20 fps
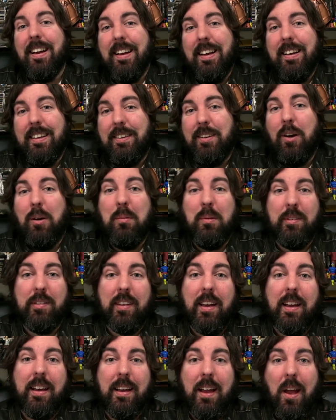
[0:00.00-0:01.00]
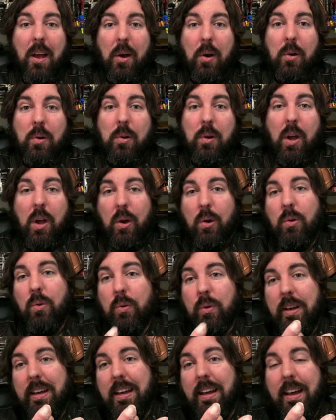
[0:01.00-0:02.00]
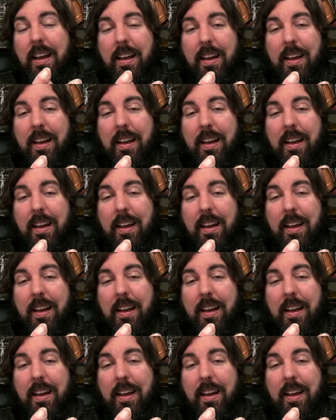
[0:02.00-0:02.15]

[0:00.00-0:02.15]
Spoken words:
It's almost like we